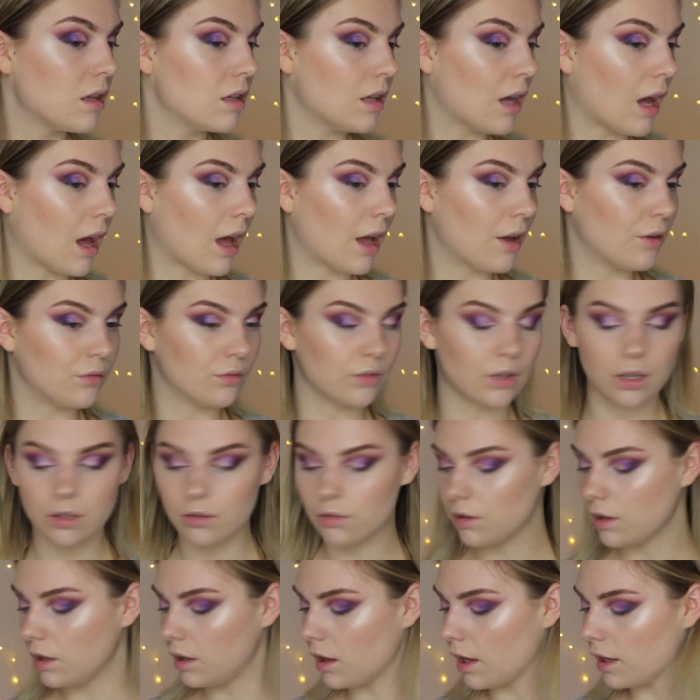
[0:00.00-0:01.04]
Yeah, I really,
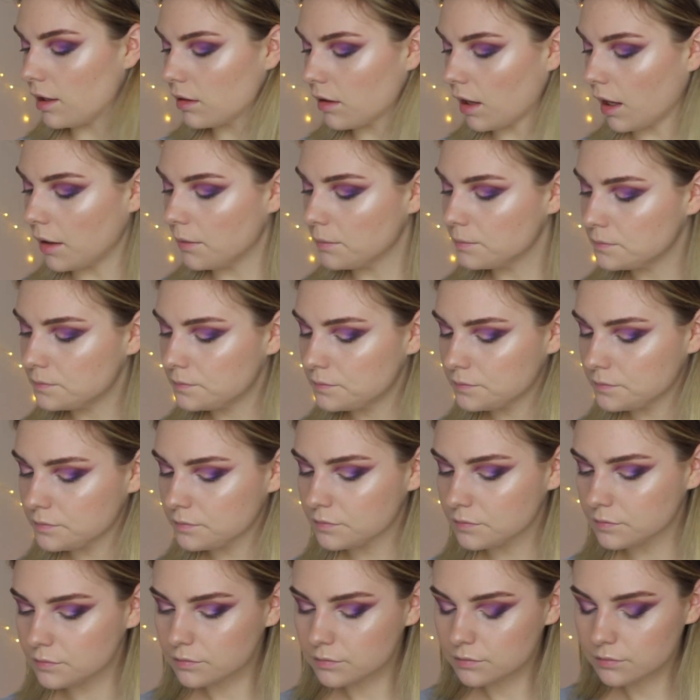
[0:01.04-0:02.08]
really like
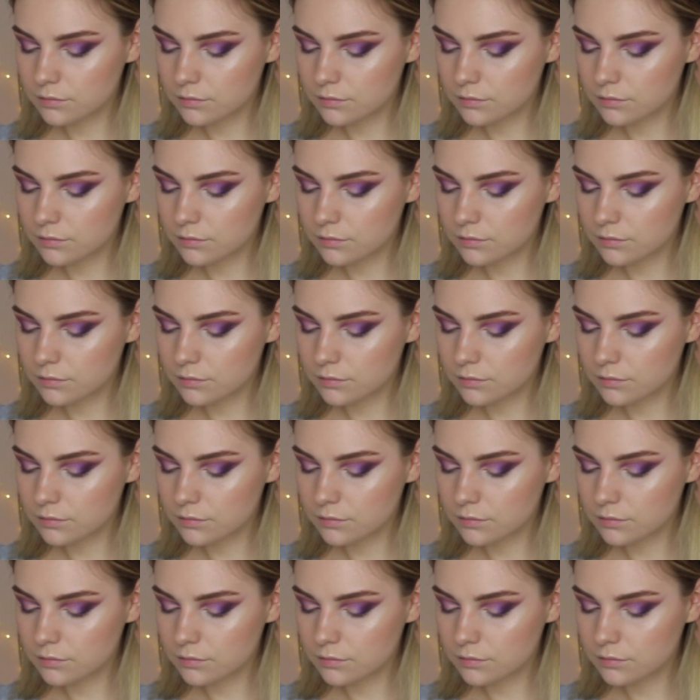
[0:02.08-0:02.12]
that.